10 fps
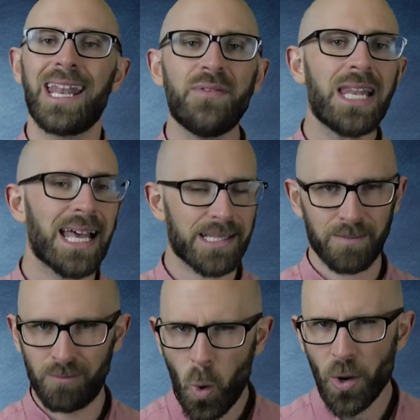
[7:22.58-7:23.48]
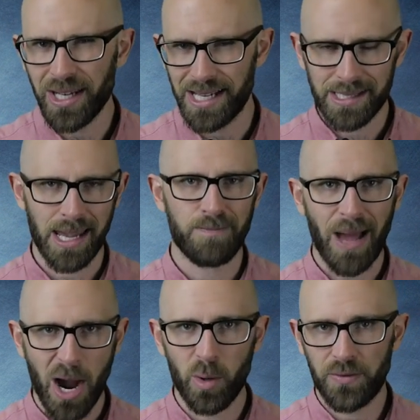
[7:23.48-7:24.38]
Nevertheless, Morgan is a
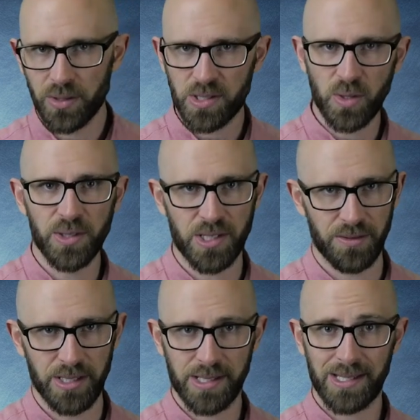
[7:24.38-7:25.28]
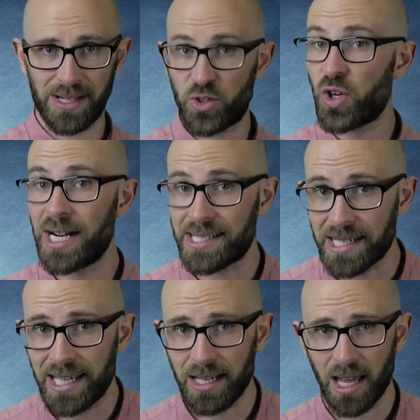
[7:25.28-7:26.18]
powerful sorceress, and tries
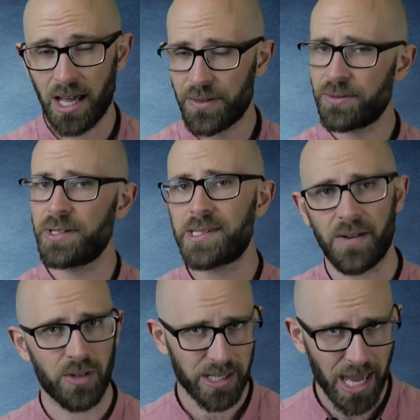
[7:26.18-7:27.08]
to kill Arthur on several